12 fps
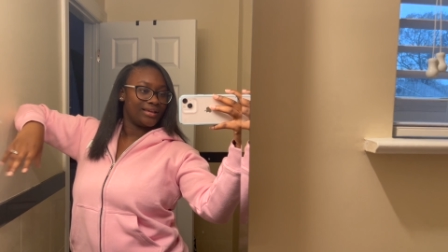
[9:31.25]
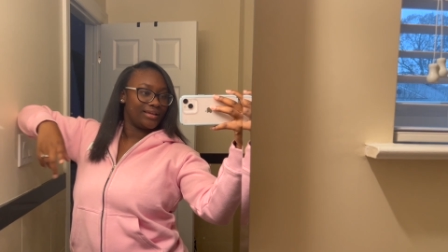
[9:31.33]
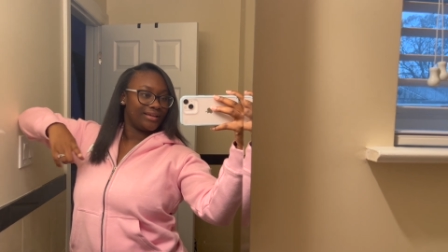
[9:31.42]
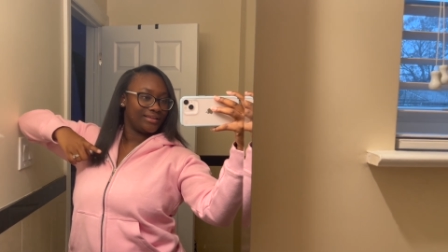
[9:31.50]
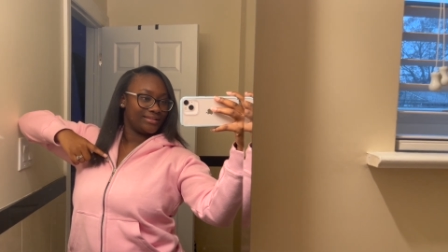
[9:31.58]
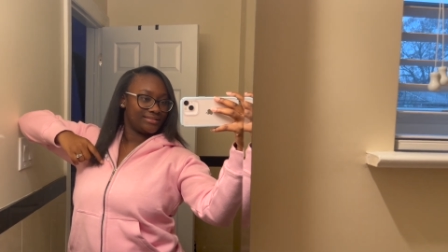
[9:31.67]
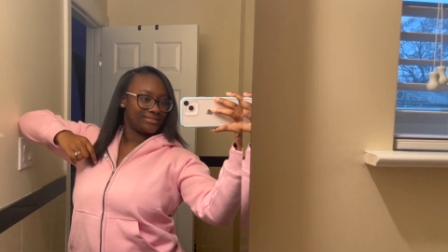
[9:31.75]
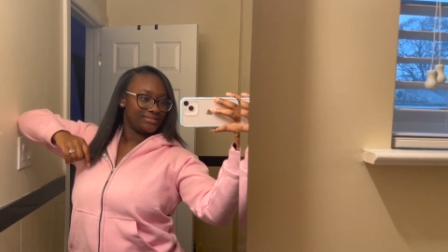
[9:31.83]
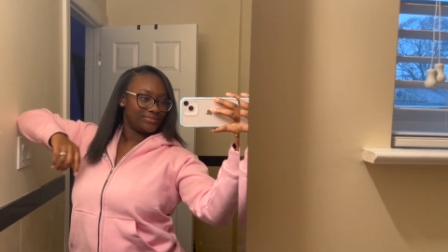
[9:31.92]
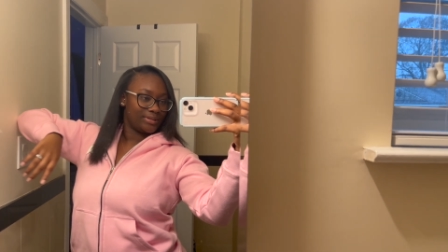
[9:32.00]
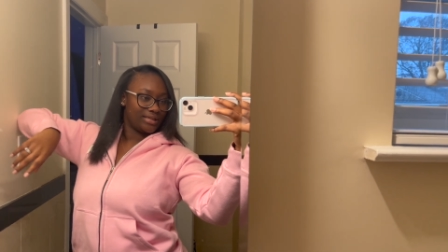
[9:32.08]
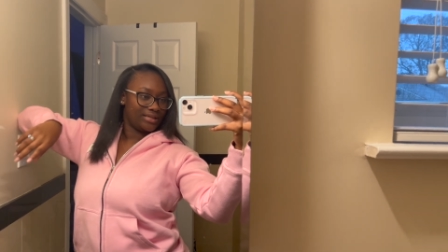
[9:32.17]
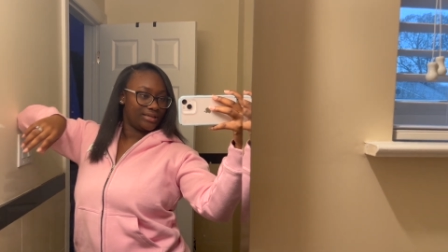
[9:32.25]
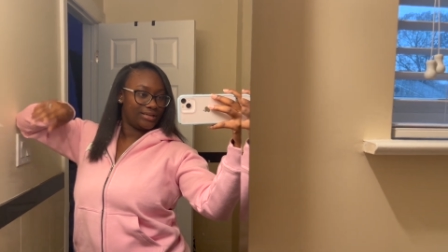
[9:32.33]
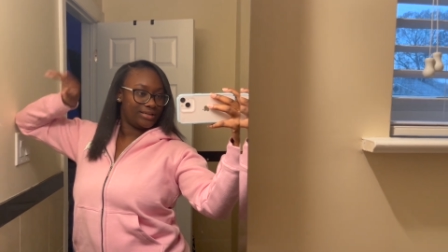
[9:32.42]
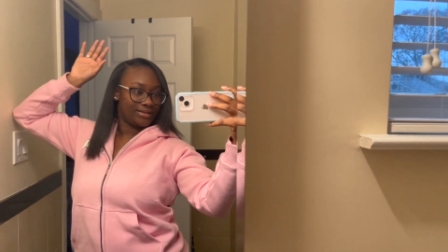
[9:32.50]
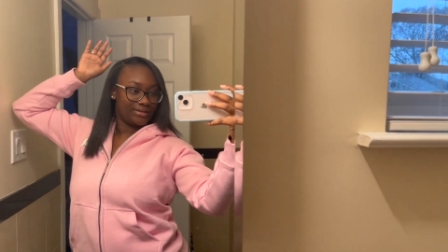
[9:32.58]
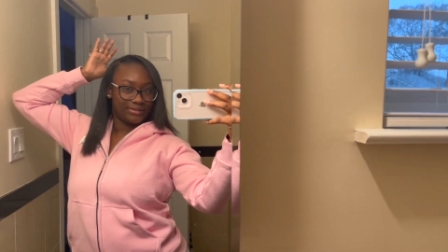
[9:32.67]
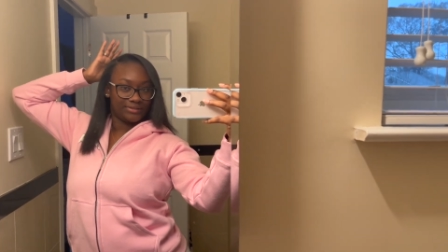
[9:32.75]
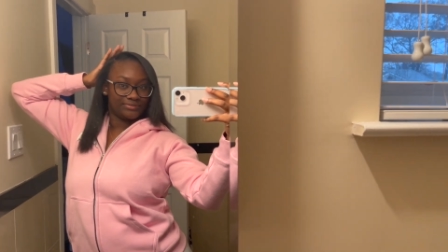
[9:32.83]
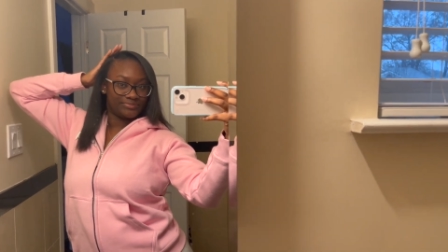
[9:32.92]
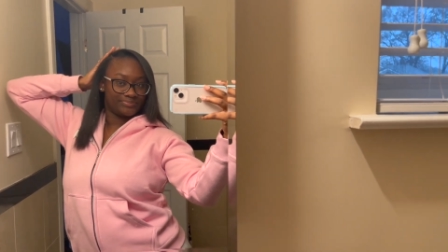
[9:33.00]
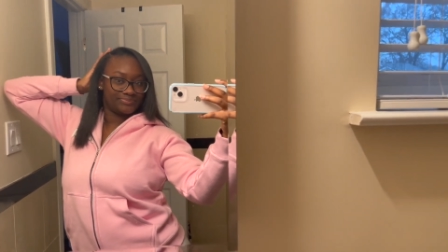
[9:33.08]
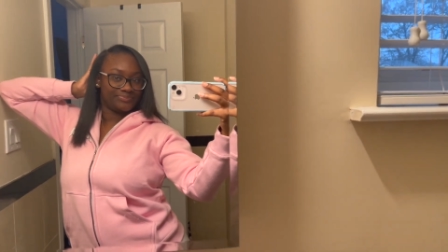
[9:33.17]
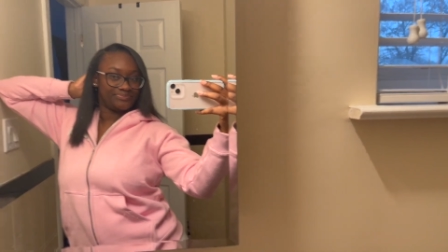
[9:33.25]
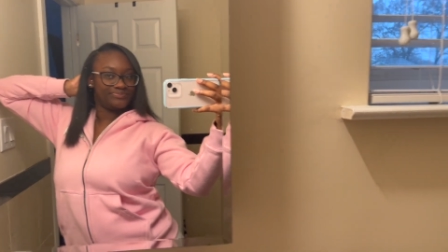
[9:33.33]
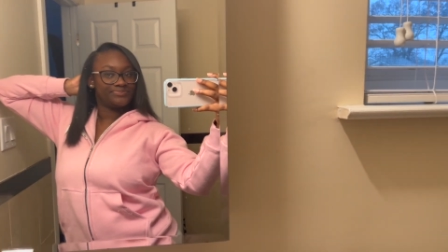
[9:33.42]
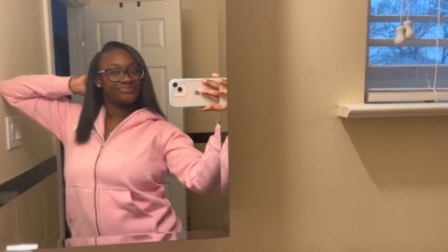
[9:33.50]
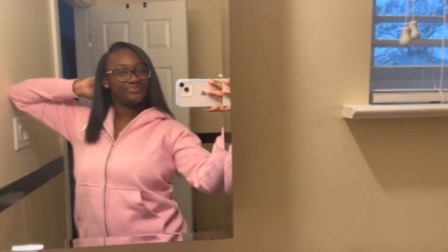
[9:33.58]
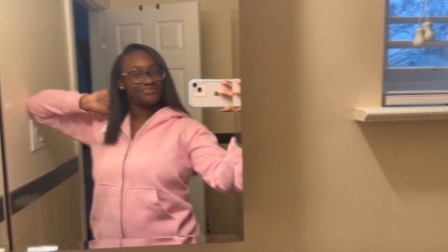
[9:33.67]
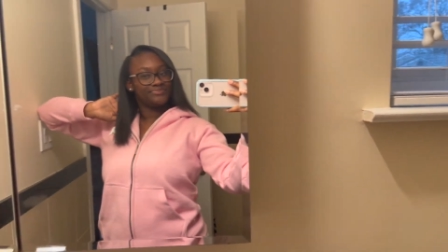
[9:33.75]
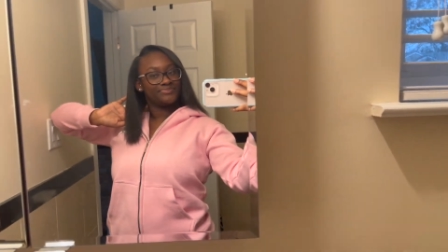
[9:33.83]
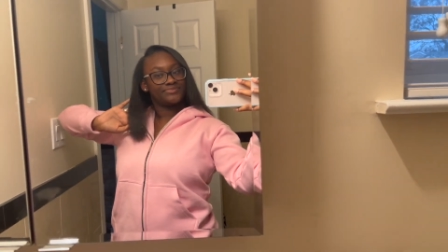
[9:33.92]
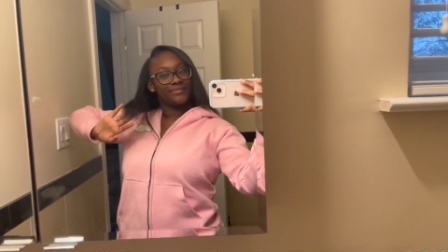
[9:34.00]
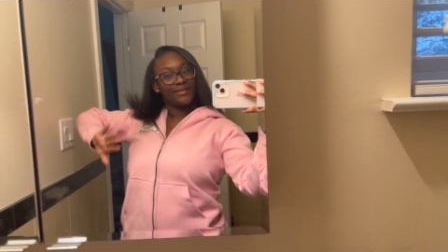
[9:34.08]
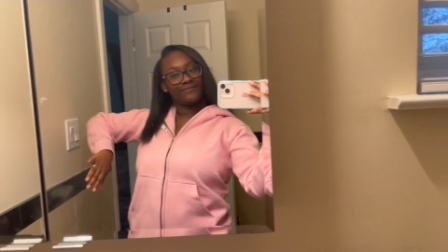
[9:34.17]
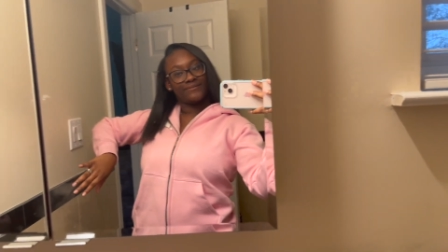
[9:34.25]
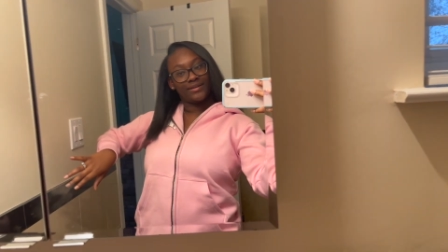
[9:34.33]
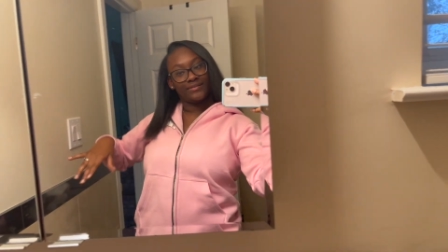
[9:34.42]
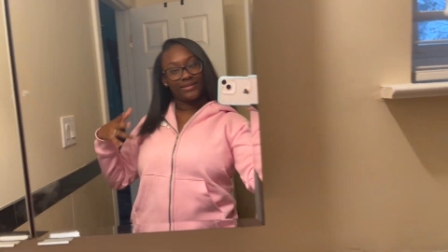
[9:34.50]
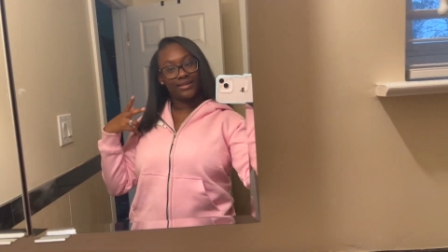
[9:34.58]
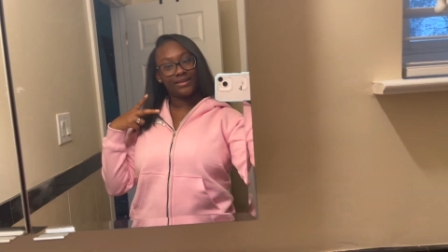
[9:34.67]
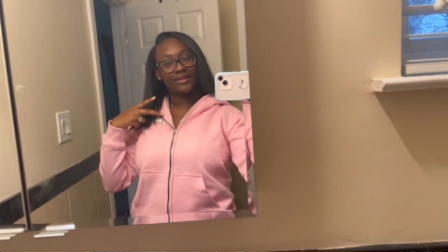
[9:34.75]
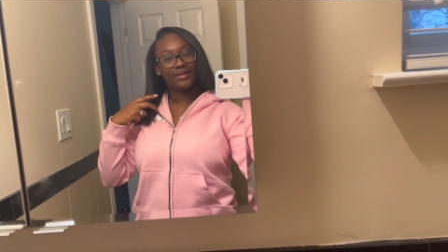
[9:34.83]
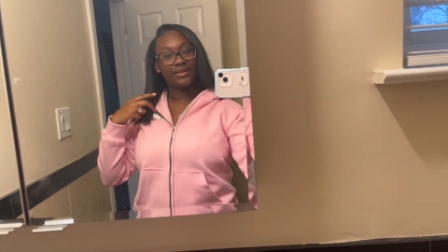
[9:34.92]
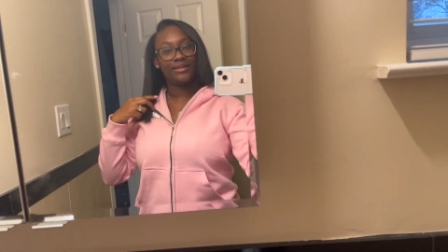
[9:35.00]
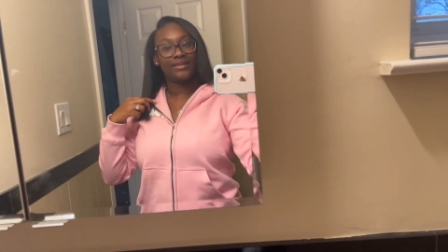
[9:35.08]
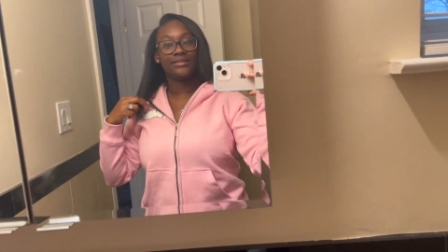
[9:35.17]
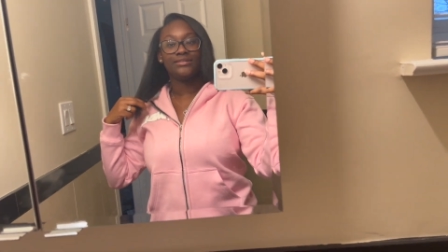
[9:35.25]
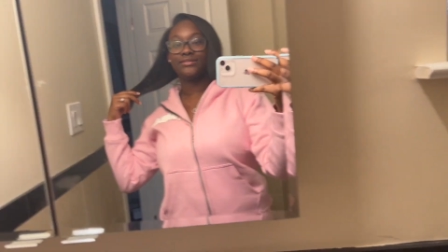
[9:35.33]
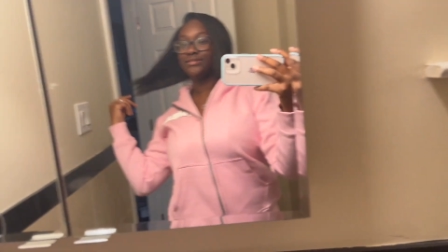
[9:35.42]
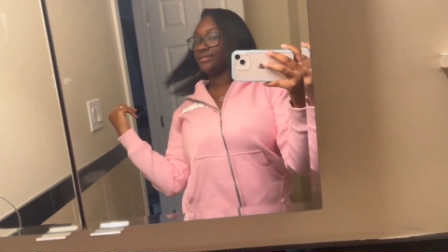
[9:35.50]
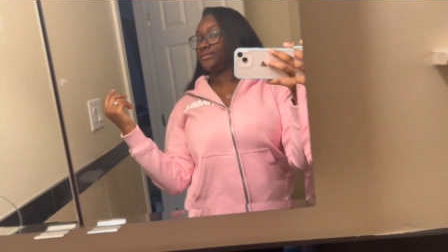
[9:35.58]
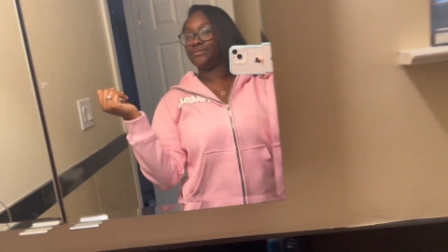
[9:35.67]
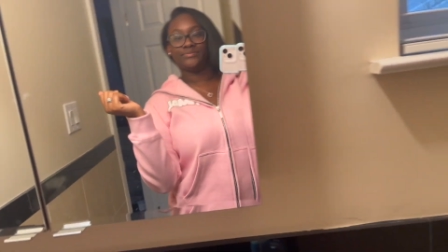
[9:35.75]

and this is my hair. Very nice.